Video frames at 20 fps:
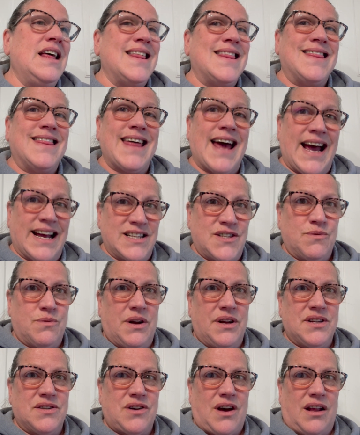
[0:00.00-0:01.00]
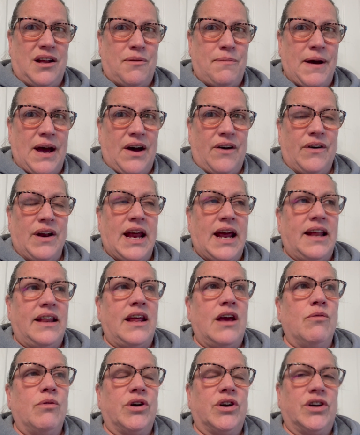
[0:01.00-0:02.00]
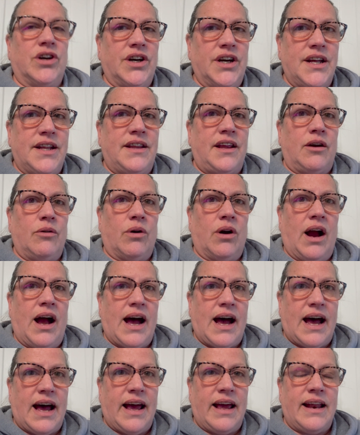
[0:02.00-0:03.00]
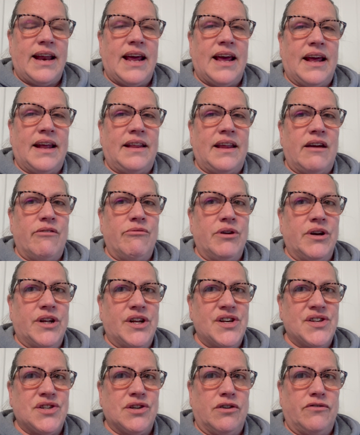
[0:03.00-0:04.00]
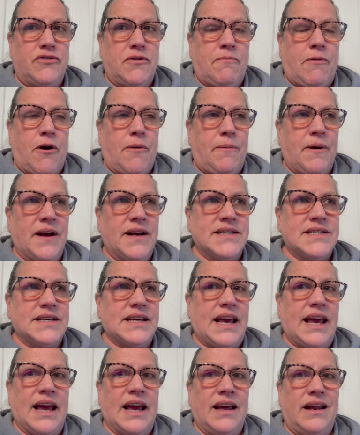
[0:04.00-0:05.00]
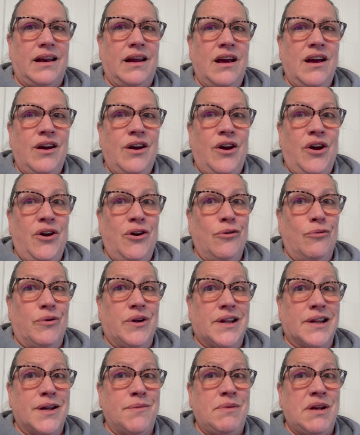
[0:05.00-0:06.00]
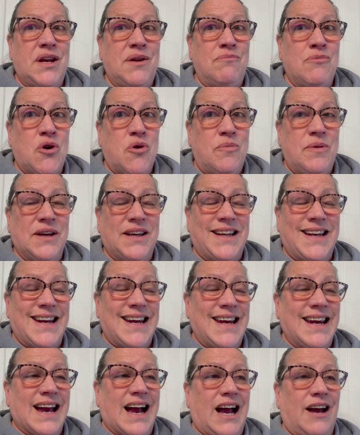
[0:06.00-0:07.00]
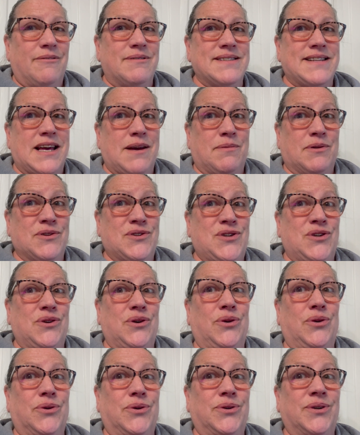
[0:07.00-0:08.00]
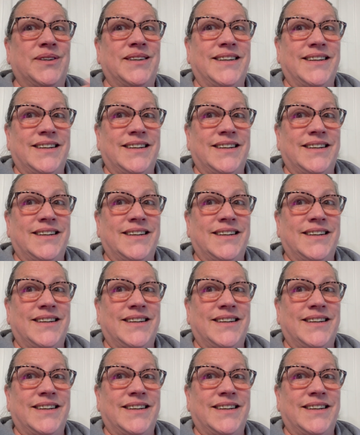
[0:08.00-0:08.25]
That's what it's all about. And they were good, they were hot, and they really served a purpose. And with limited mobility, I was able to